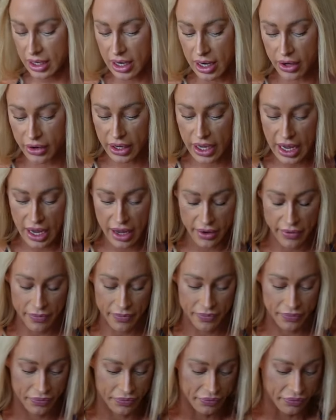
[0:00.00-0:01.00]
Okay.
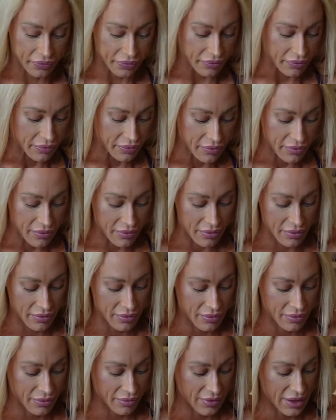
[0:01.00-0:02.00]

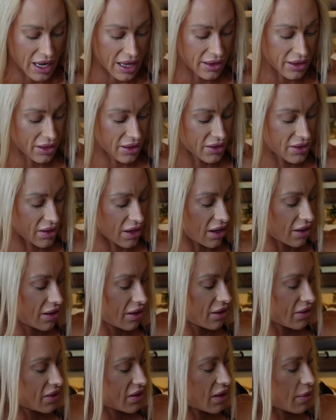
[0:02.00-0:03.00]
And there's a
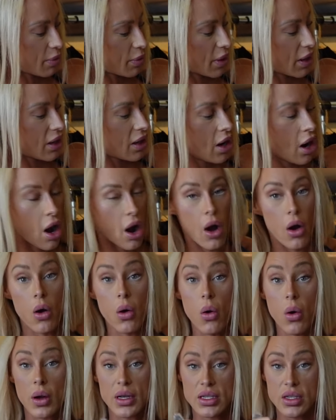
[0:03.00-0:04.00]
little zipper.
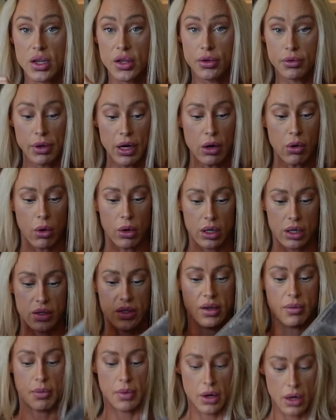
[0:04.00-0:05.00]
Oh, it's a three-quarter
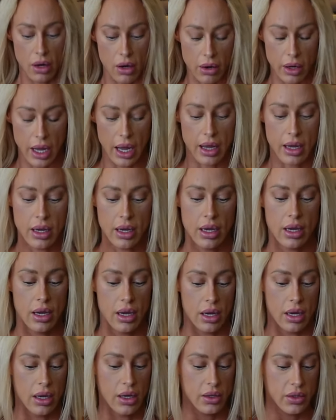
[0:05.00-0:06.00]
zipper. Okay.
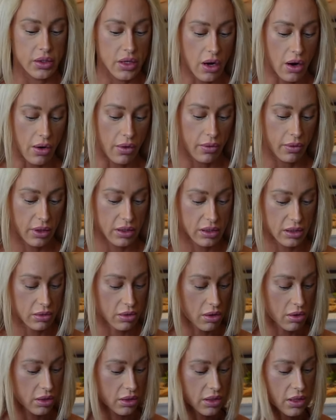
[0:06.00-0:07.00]
So, let's
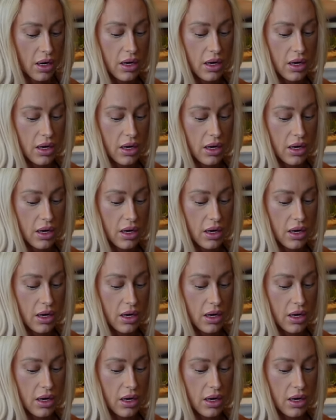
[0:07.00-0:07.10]
throw this